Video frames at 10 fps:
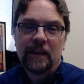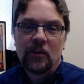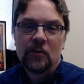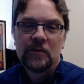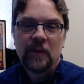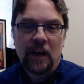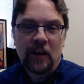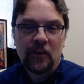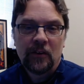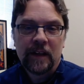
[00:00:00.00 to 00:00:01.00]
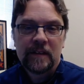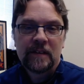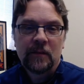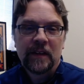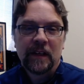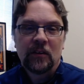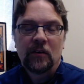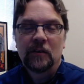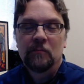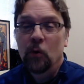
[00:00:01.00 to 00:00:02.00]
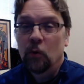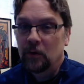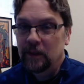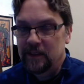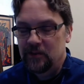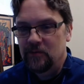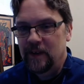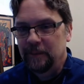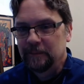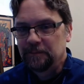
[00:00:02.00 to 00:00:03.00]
codes of honor and something called moral injury.